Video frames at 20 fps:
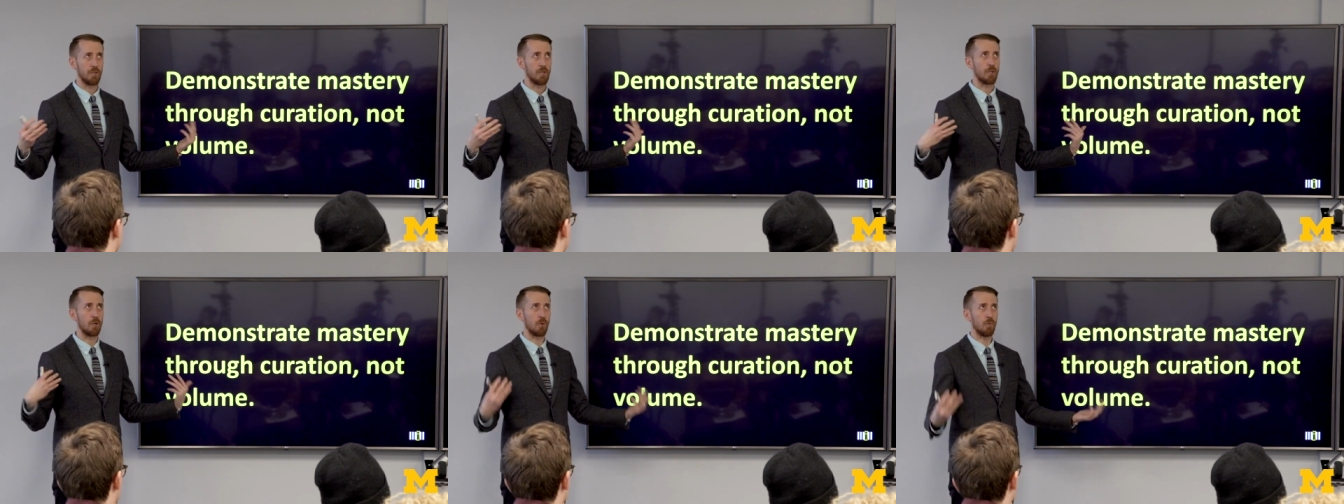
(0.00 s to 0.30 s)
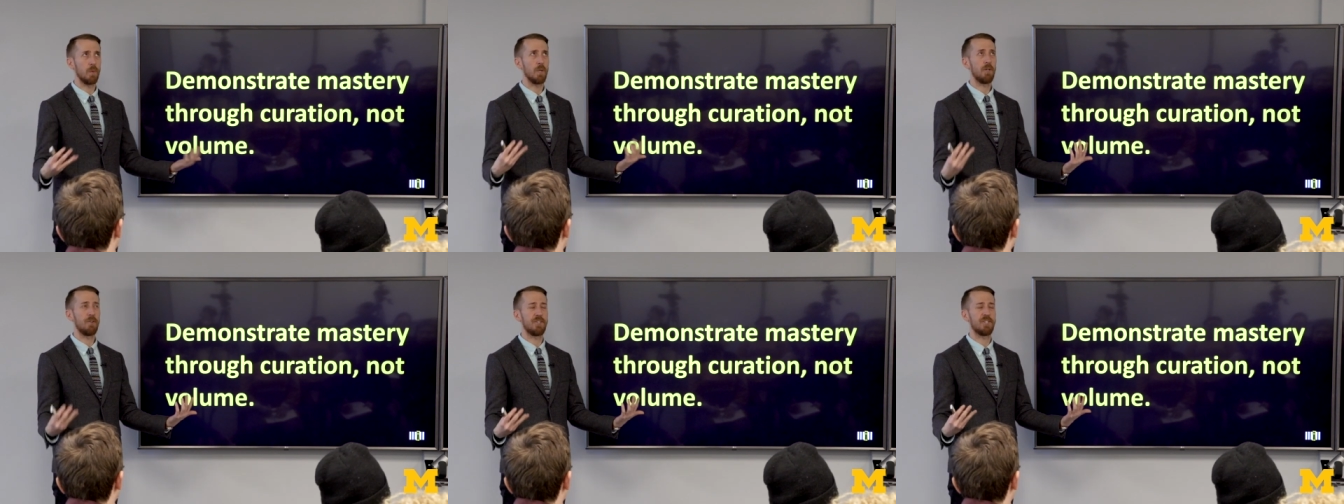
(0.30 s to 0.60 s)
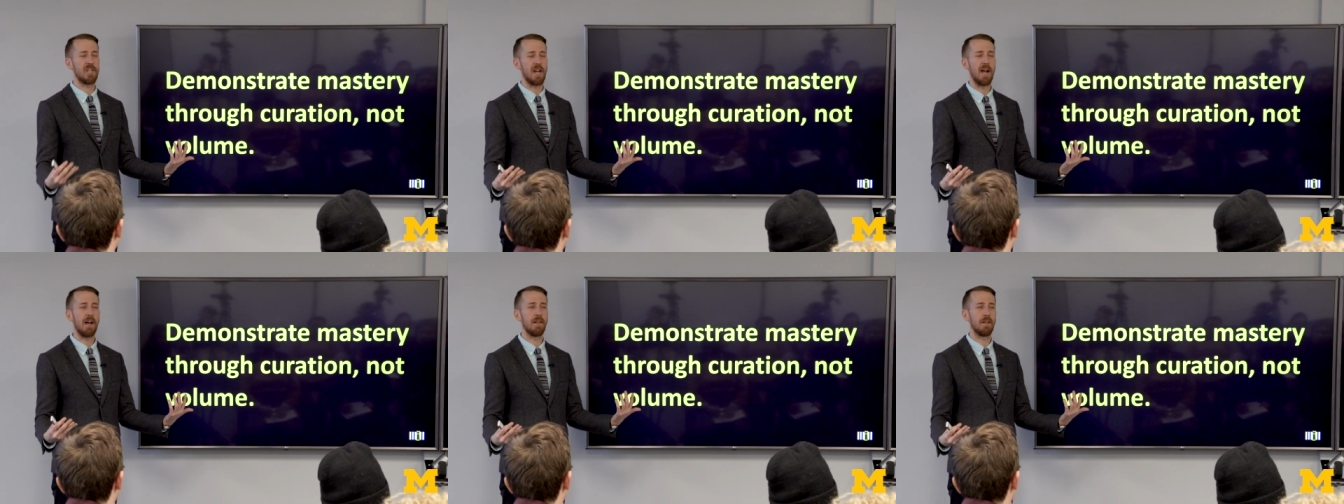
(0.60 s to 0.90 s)
Your real
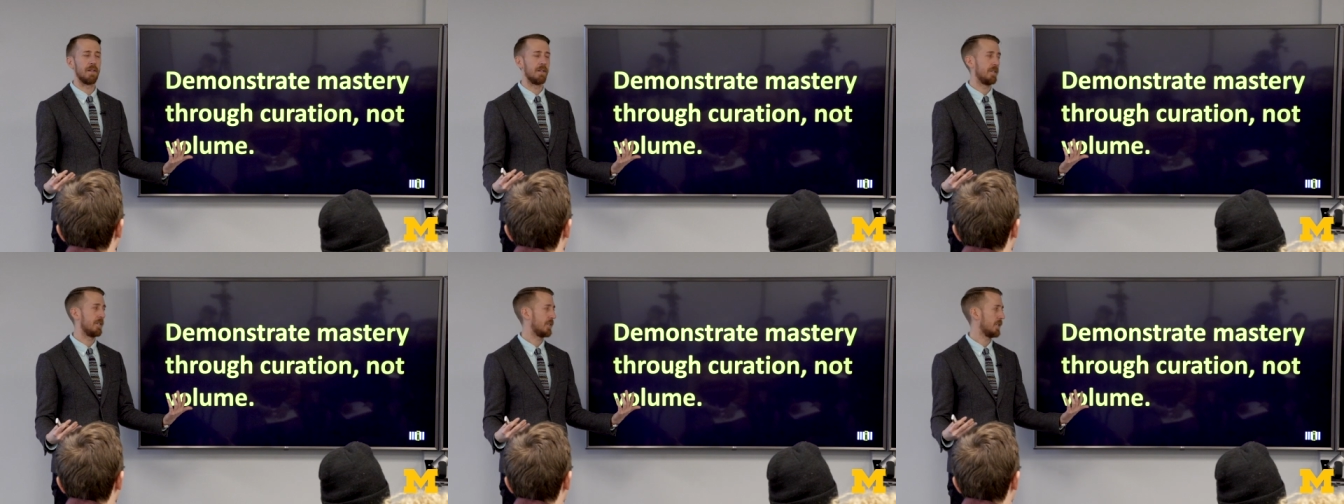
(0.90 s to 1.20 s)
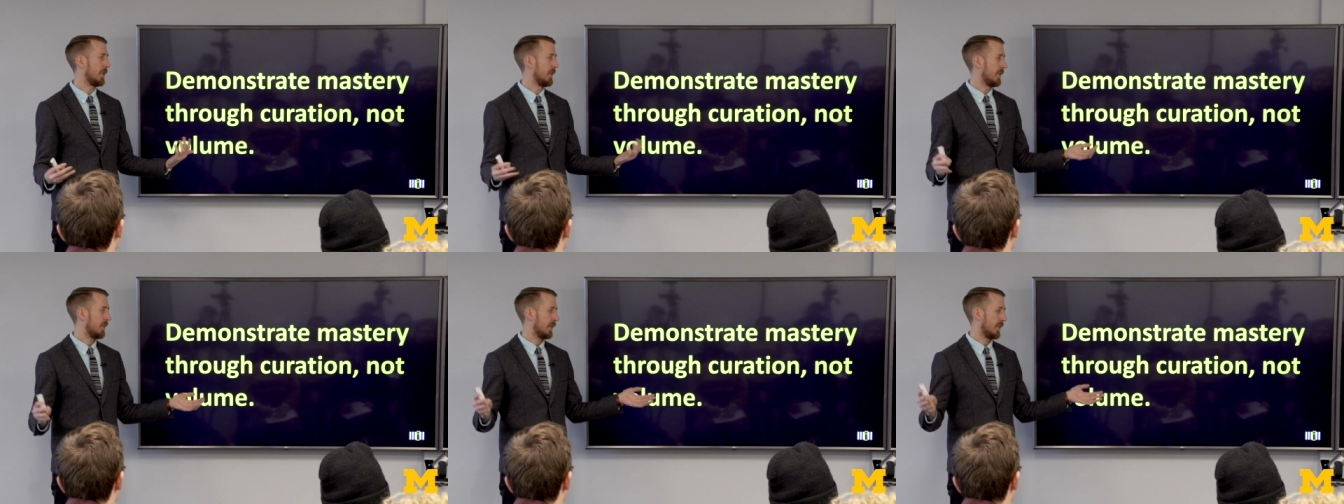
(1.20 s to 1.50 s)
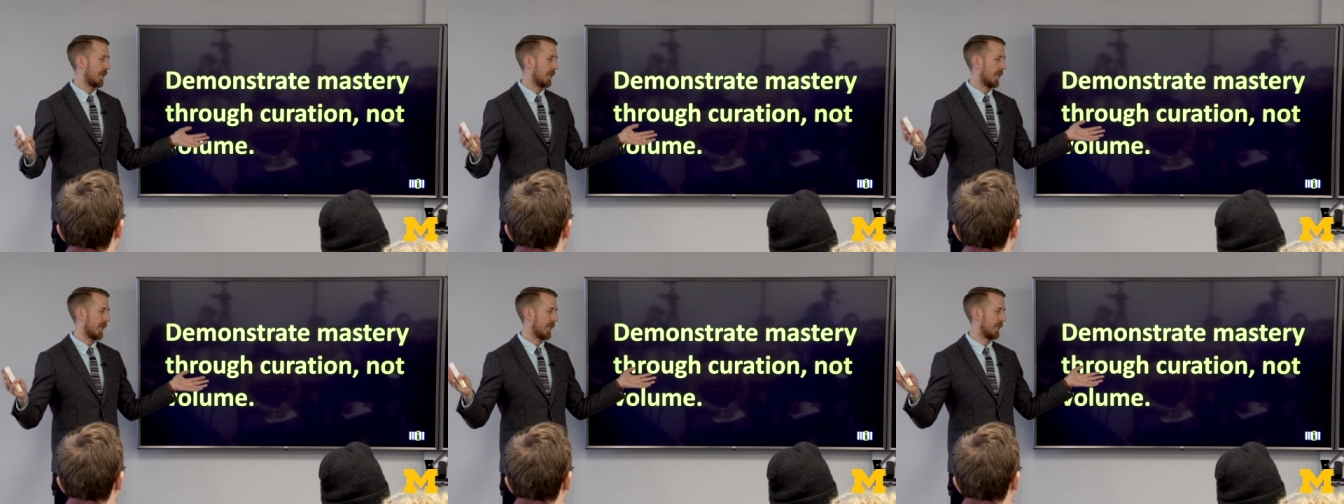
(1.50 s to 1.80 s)
challenge
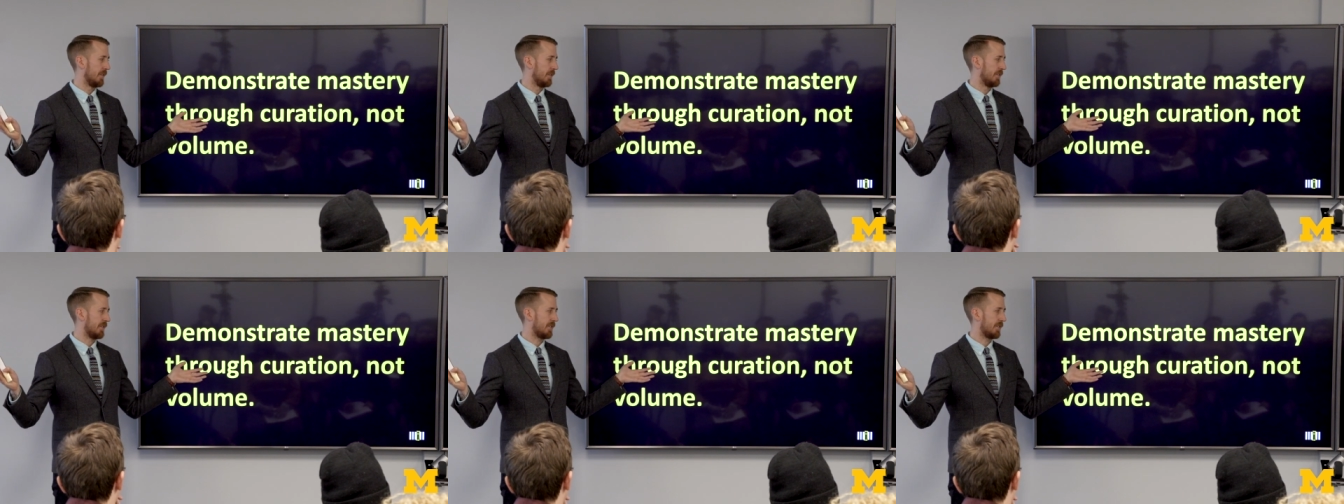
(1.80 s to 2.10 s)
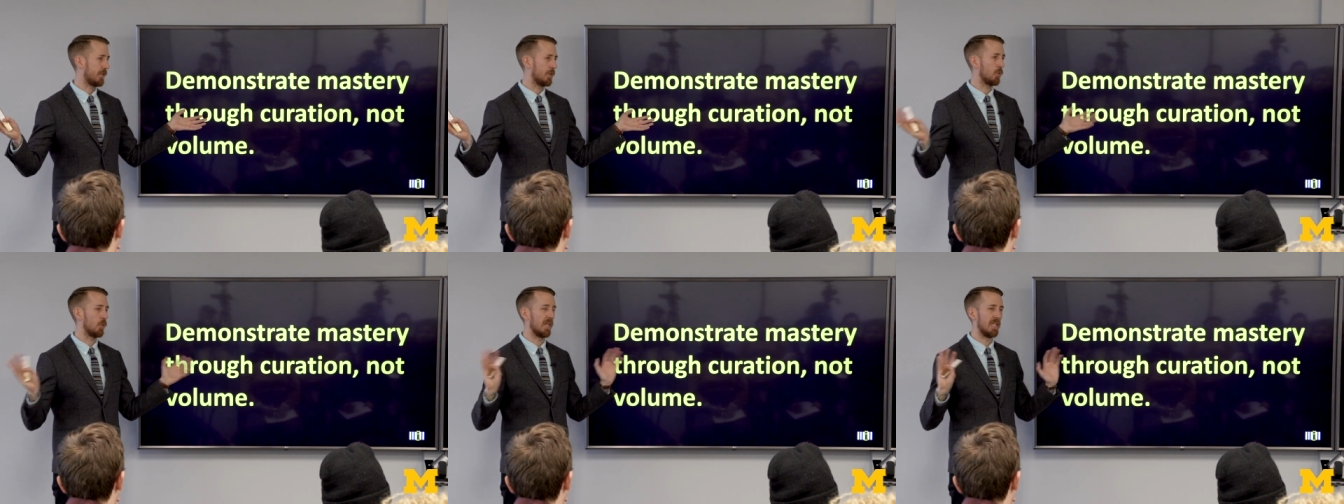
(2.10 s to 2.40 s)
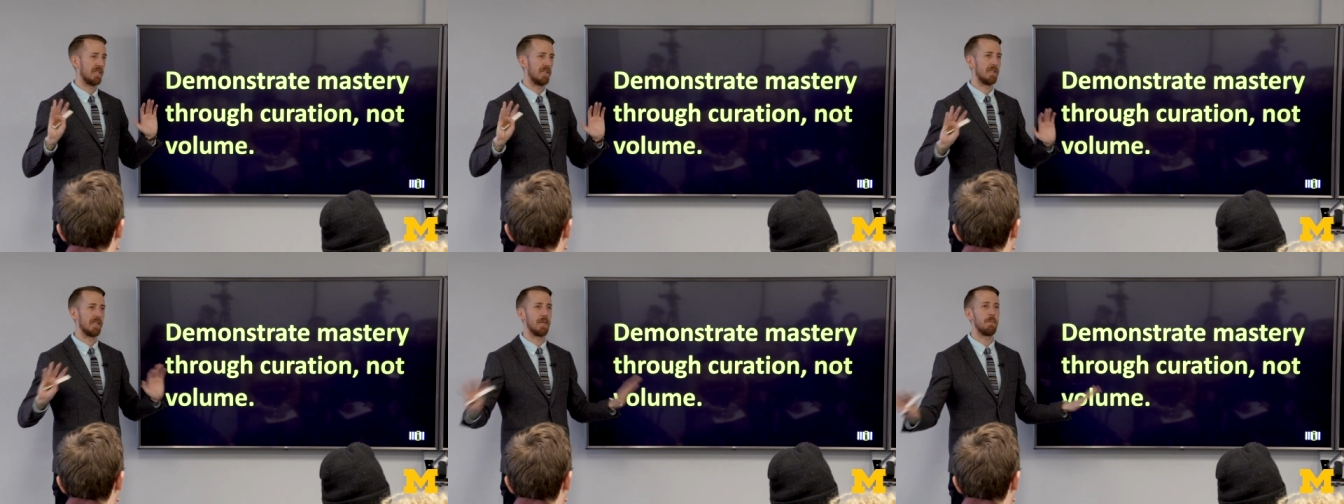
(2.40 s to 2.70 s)
is to
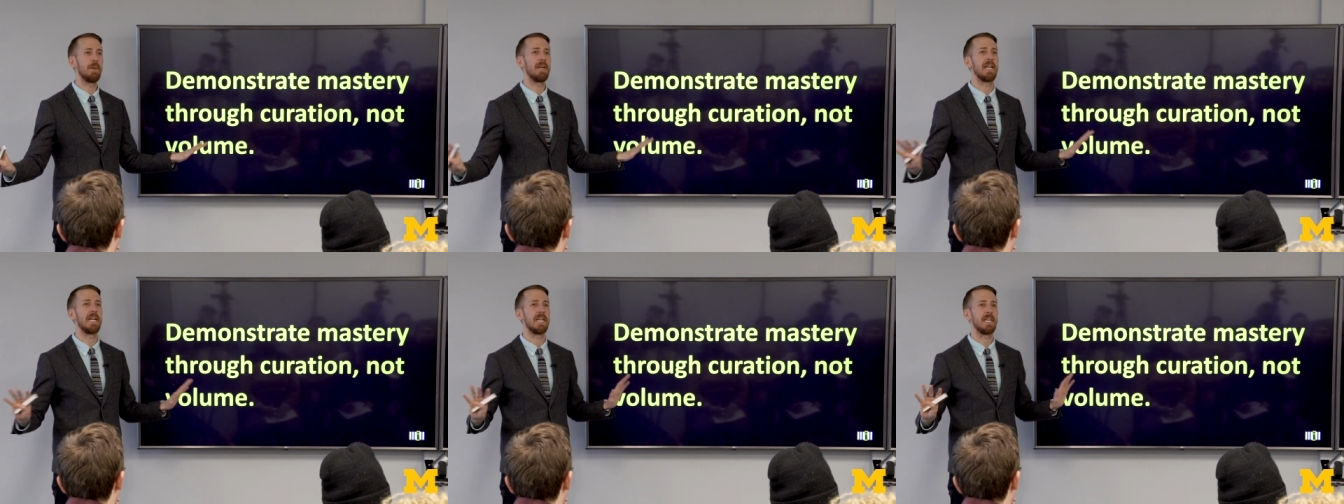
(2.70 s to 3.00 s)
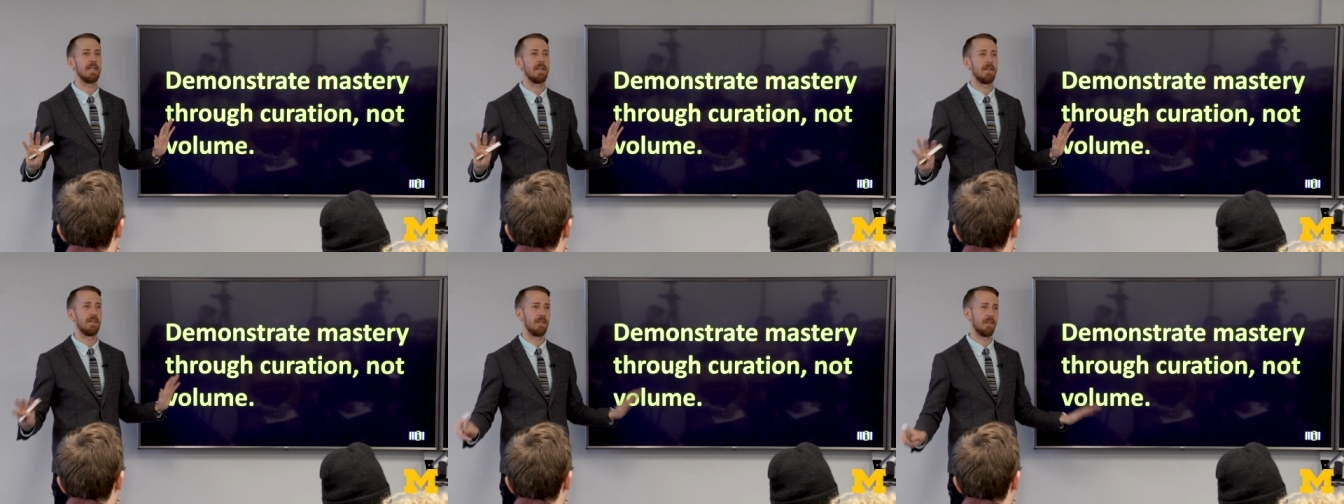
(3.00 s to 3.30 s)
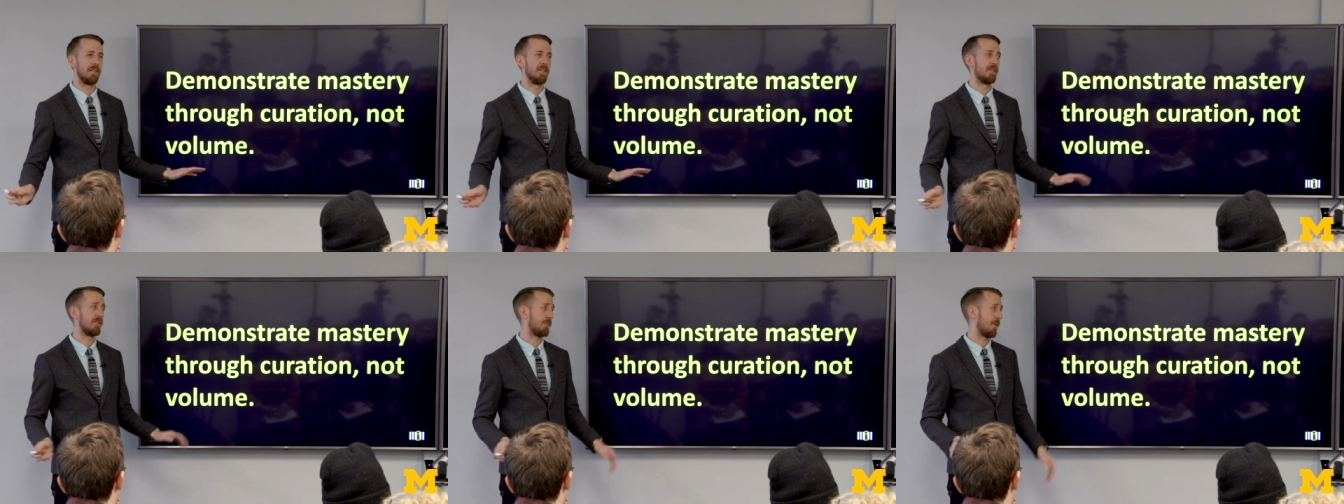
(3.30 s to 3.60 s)
eliminate
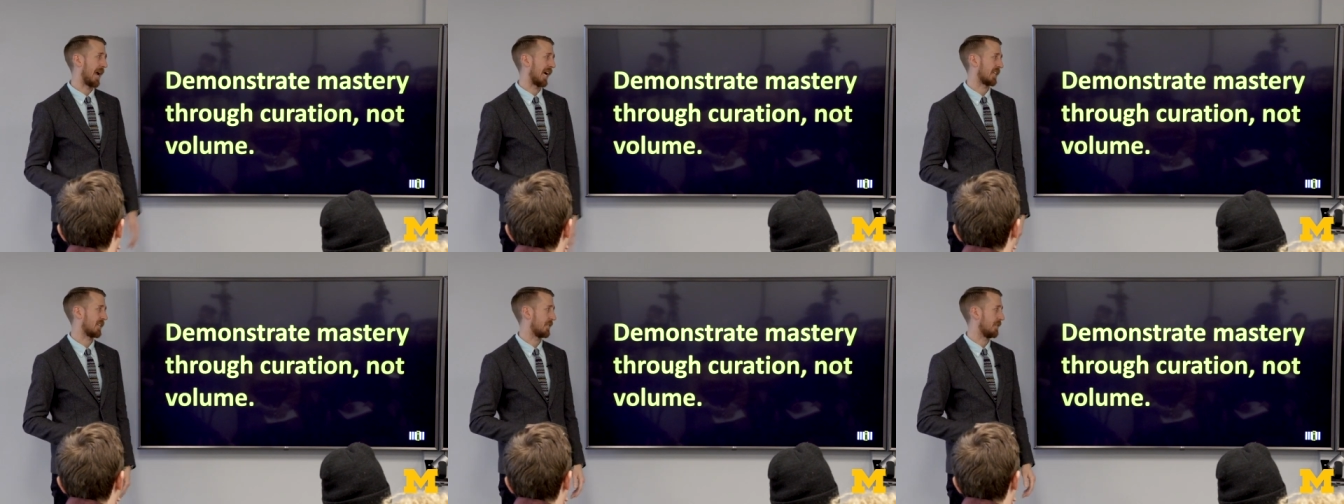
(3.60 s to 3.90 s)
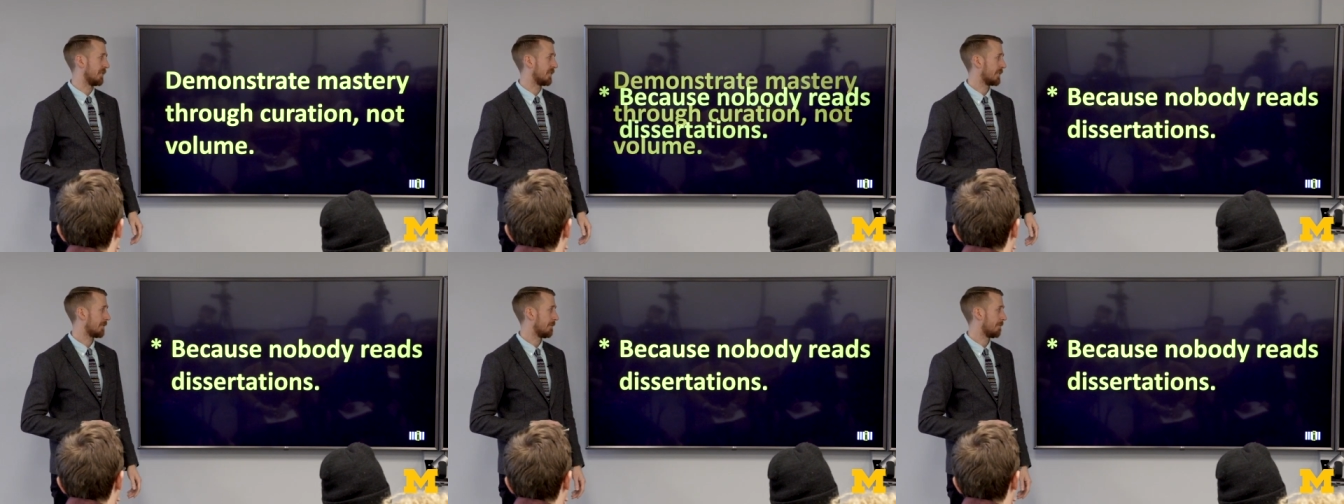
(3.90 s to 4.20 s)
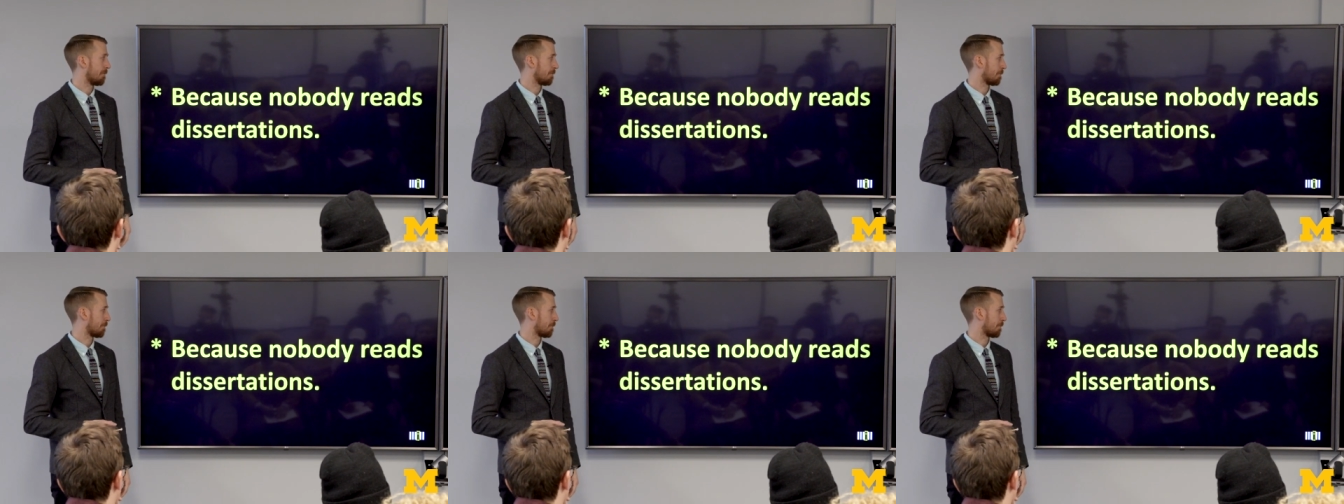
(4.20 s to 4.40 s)
the distractions.